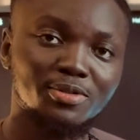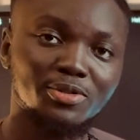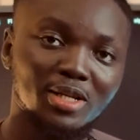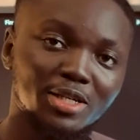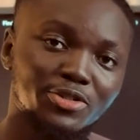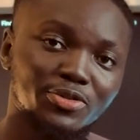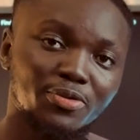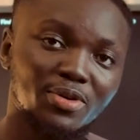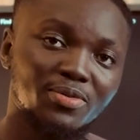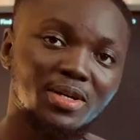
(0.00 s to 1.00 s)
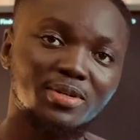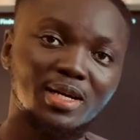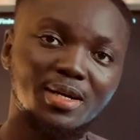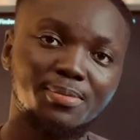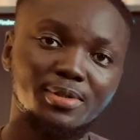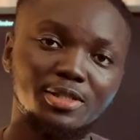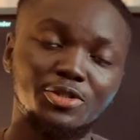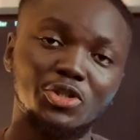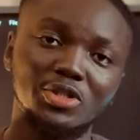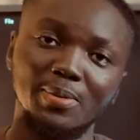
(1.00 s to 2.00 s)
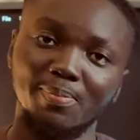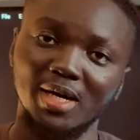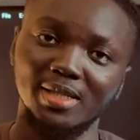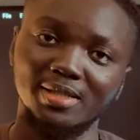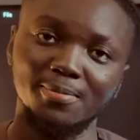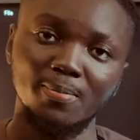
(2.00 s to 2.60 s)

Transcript: let you know fair value gap is just a part,